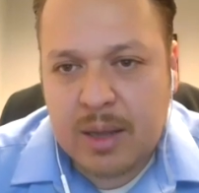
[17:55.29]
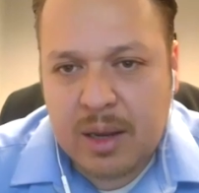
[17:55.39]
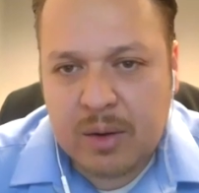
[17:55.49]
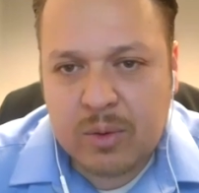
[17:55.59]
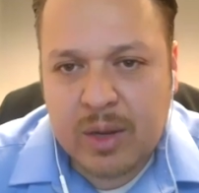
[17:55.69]

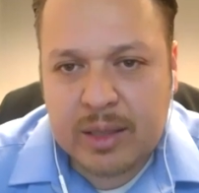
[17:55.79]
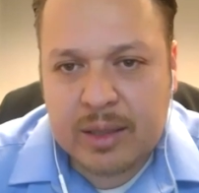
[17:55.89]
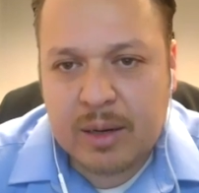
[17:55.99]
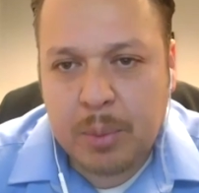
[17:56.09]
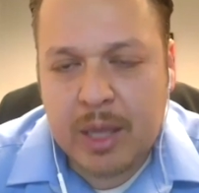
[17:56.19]
I don't like
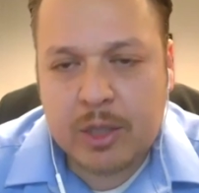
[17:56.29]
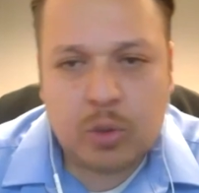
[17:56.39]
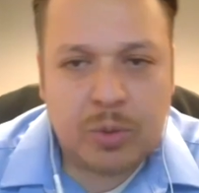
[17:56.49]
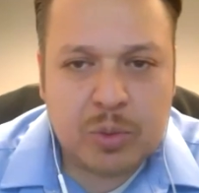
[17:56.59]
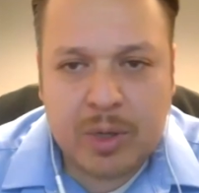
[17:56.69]
that I'm paying so
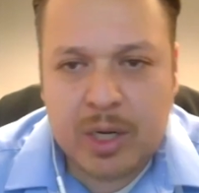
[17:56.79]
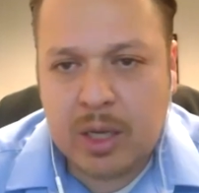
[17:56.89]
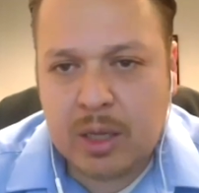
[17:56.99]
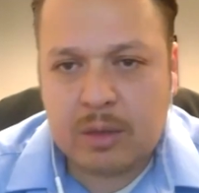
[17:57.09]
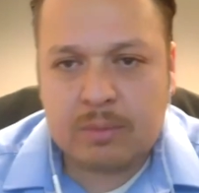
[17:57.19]
much money
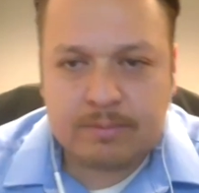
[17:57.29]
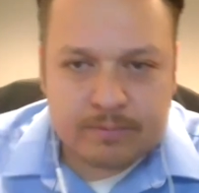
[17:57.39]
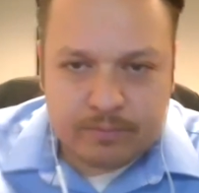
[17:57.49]
and